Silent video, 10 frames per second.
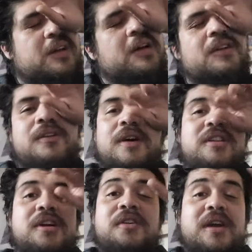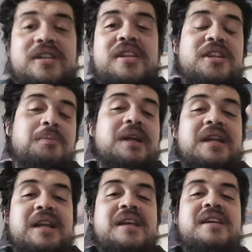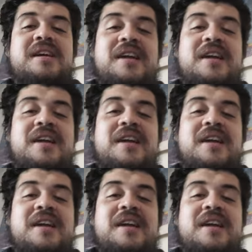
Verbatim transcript: I don't know. I sound crazy explaining it.